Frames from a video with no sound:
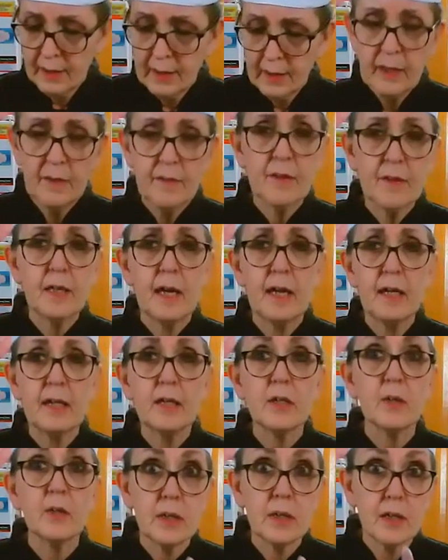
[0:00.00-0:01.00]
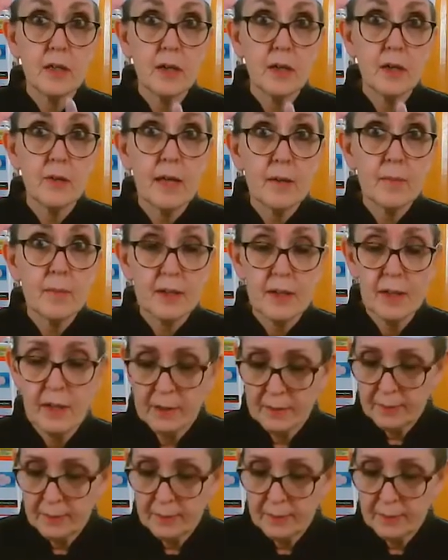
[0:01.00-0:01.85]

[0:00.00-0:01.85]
If you can't, you can get it on Amazon.